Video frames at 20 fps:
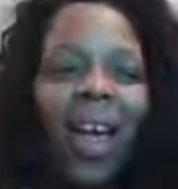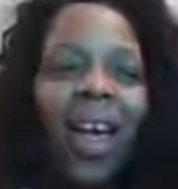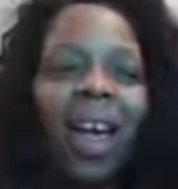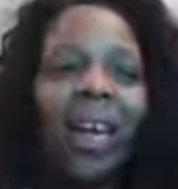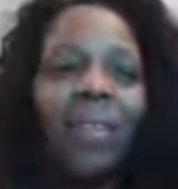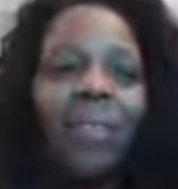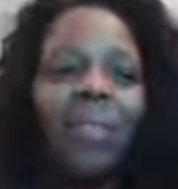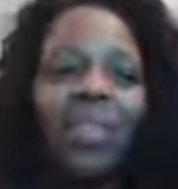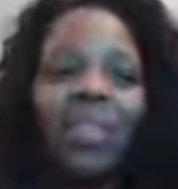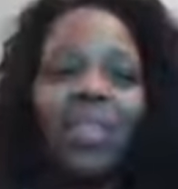
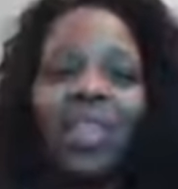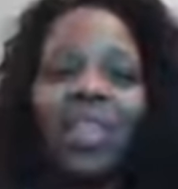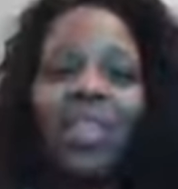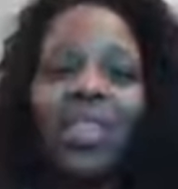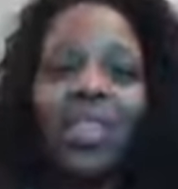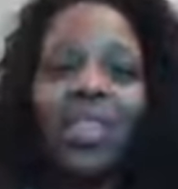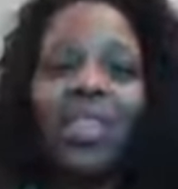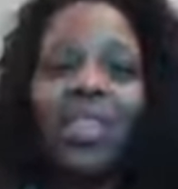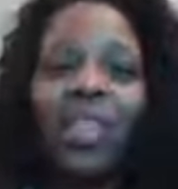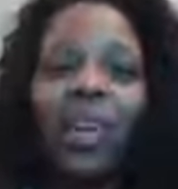And
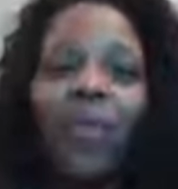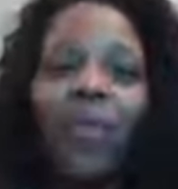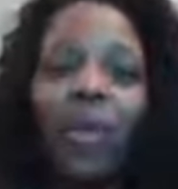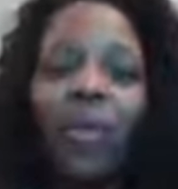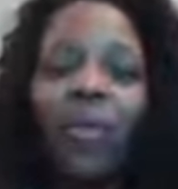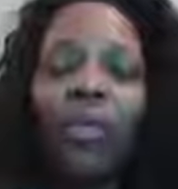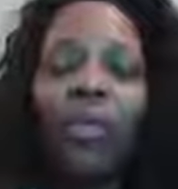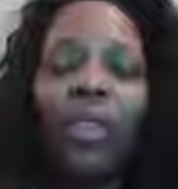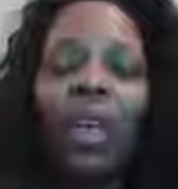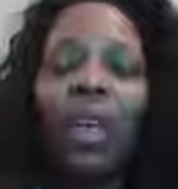these are
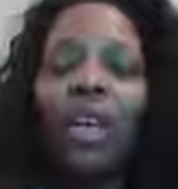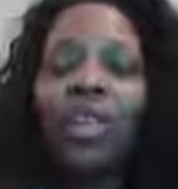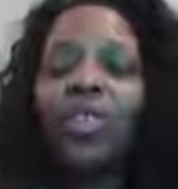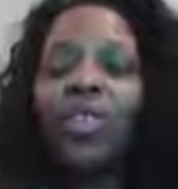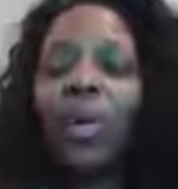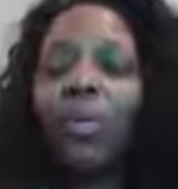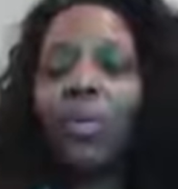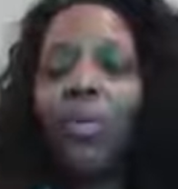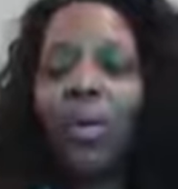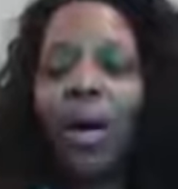different
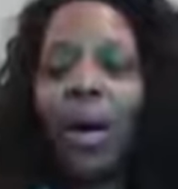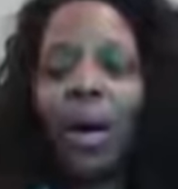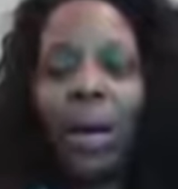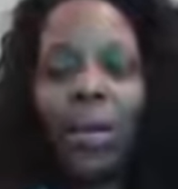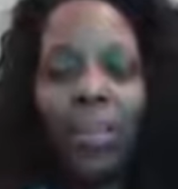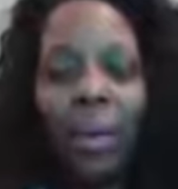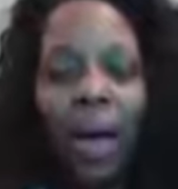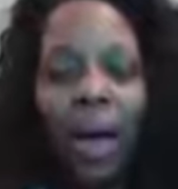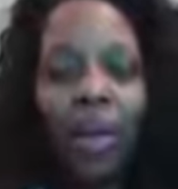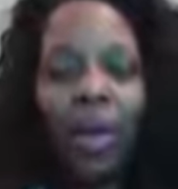things you're praying
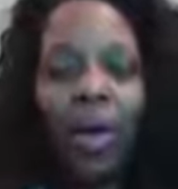about or